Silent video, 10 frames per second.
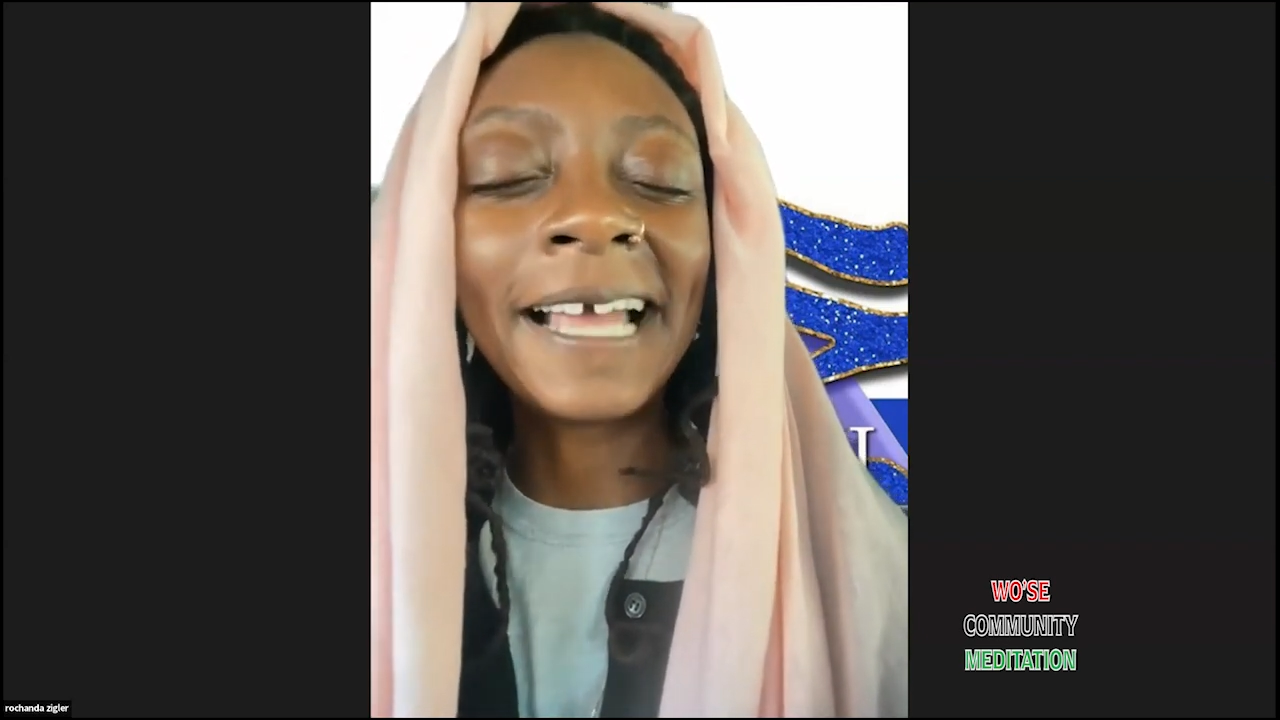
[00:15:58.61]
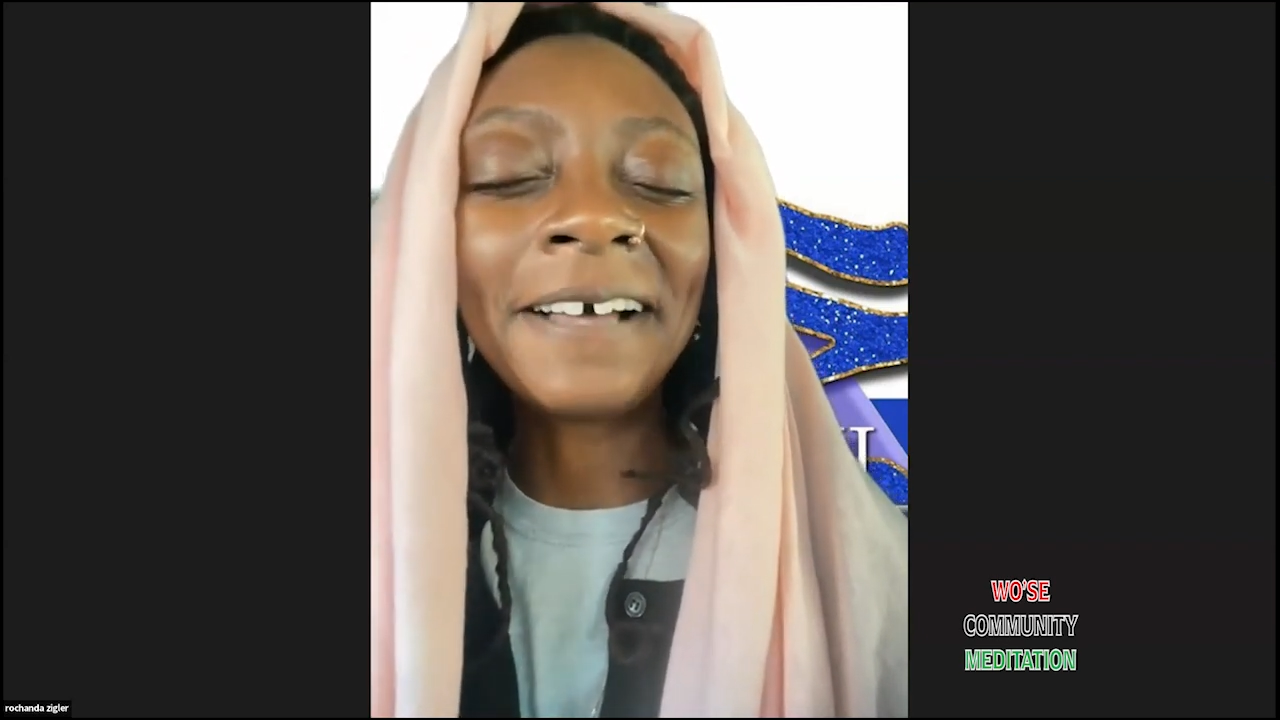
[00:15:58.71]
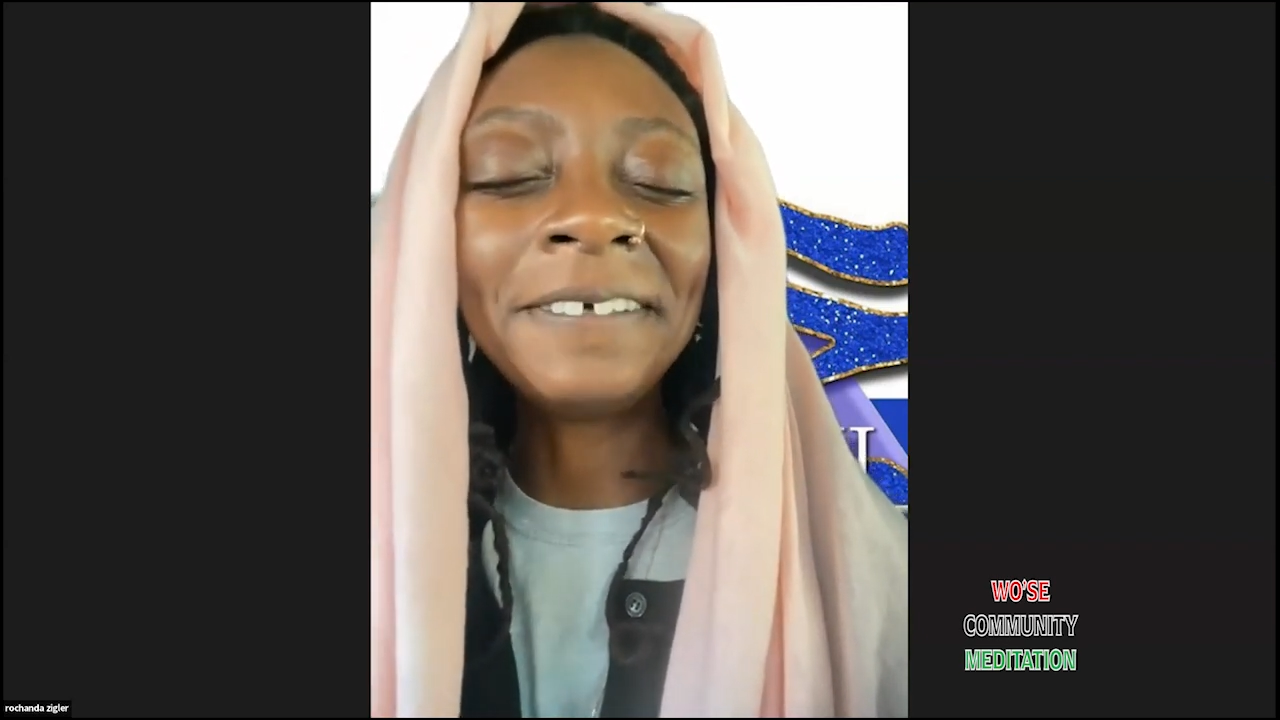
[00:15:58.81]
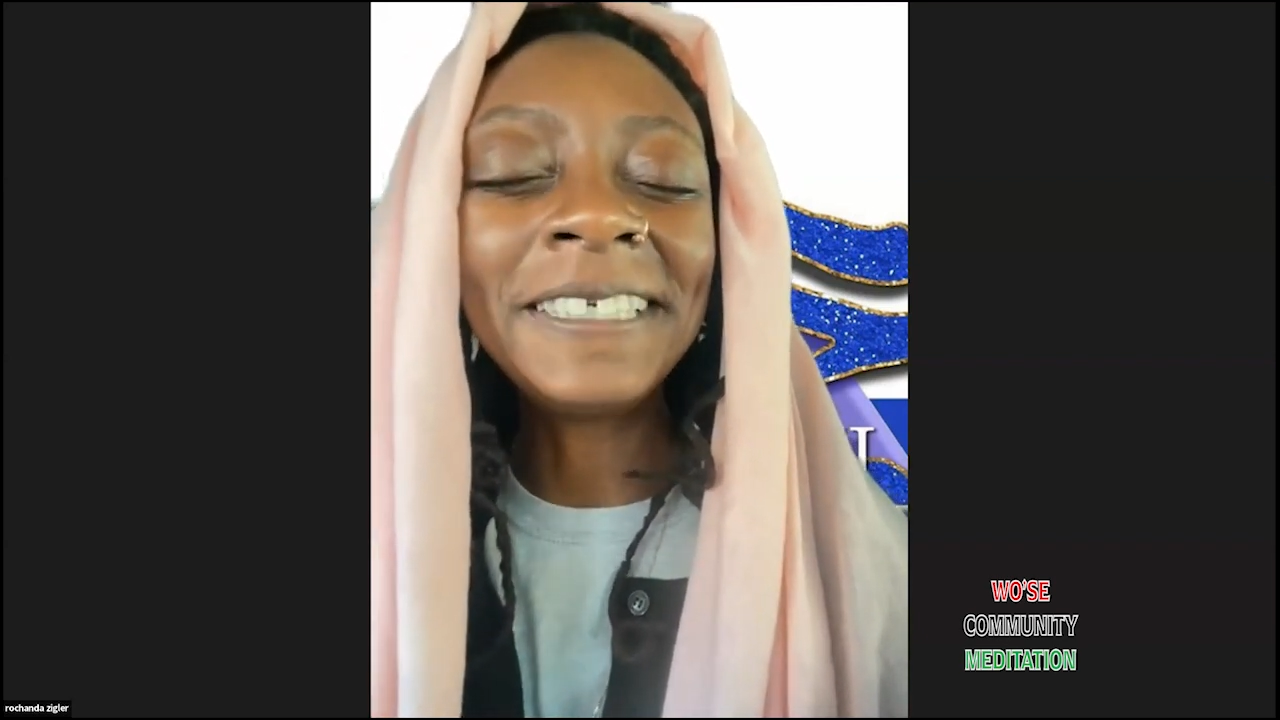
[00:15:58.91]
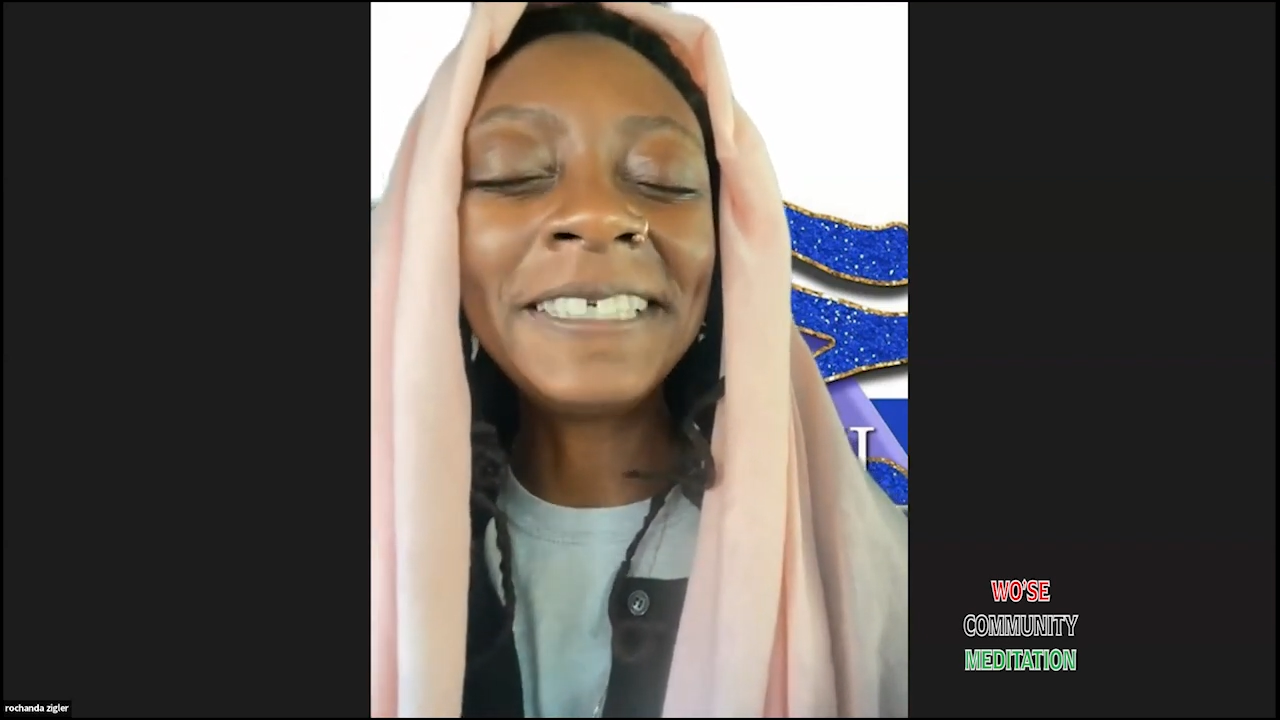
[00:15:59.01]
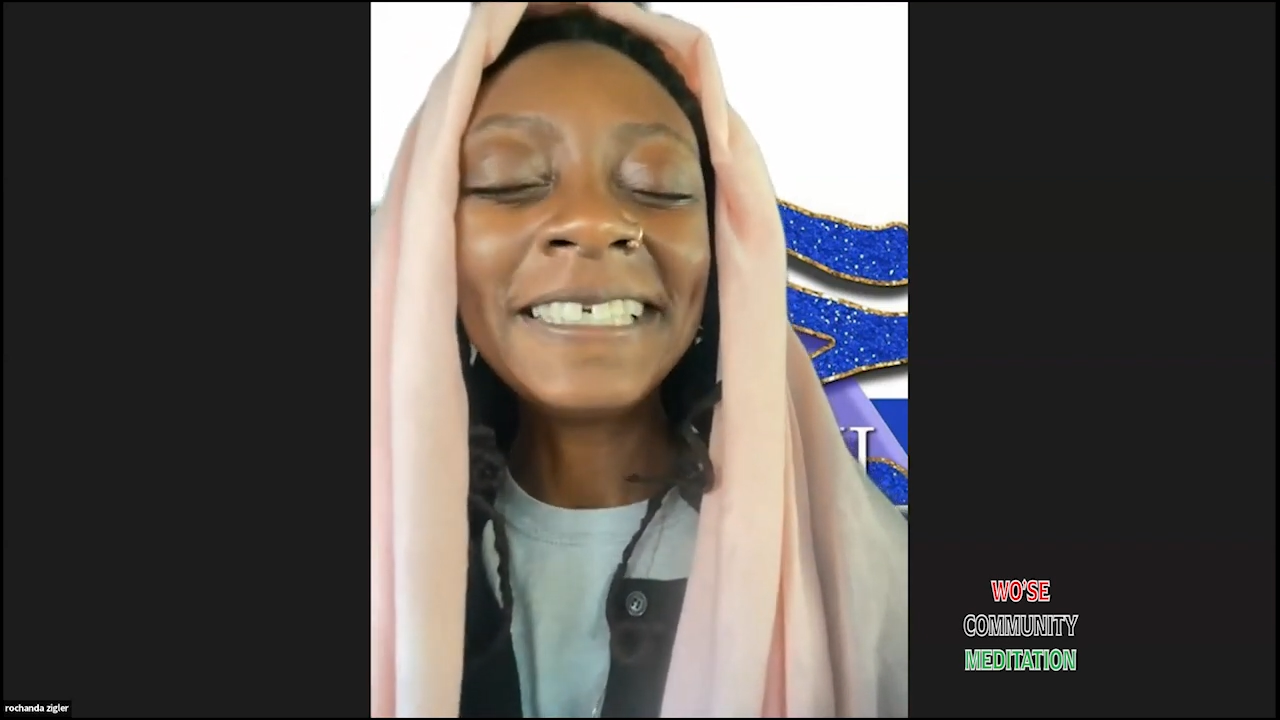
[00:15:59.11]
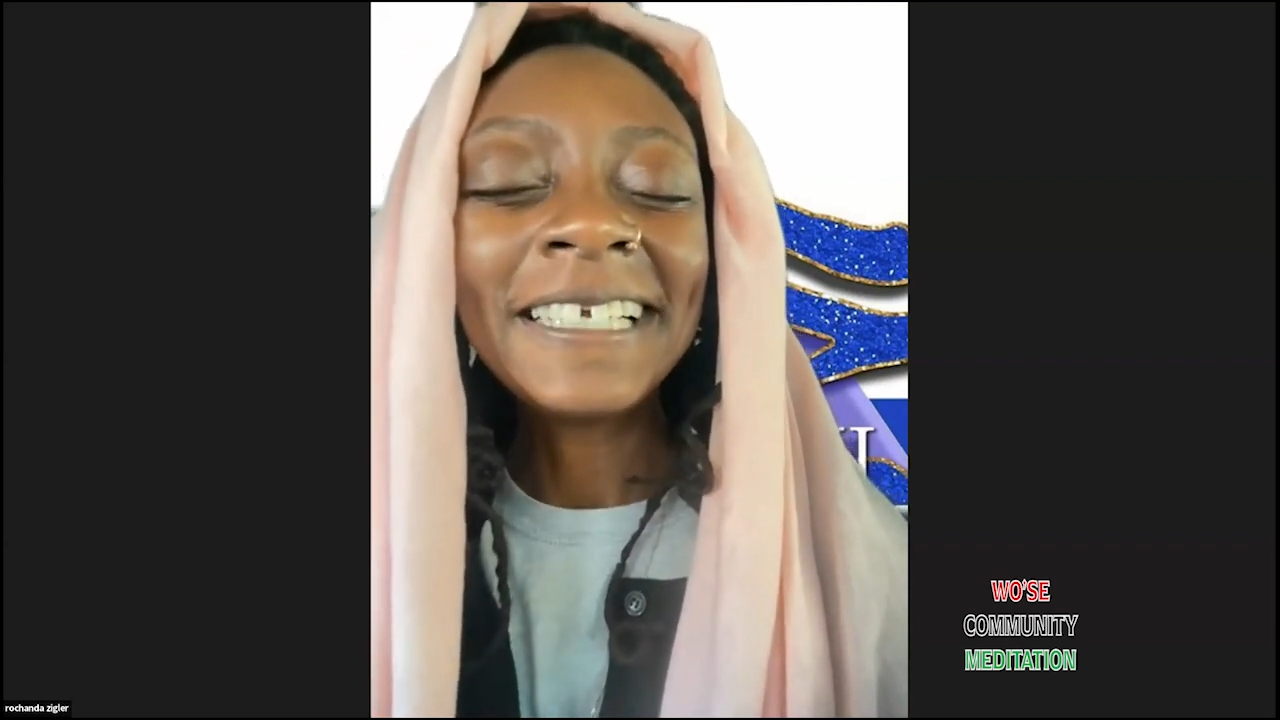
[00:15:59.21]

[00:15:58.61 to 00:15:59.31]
out